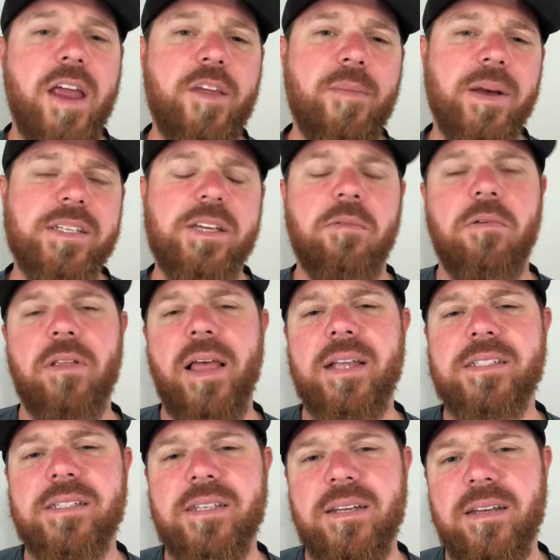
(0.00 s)
And you might say, well,
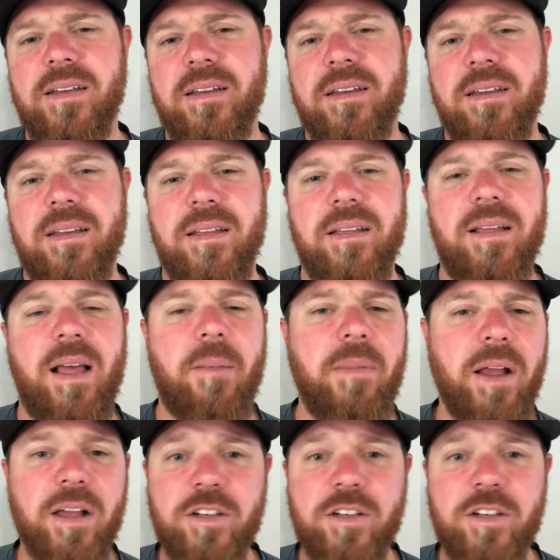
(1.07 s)
that's, I'm not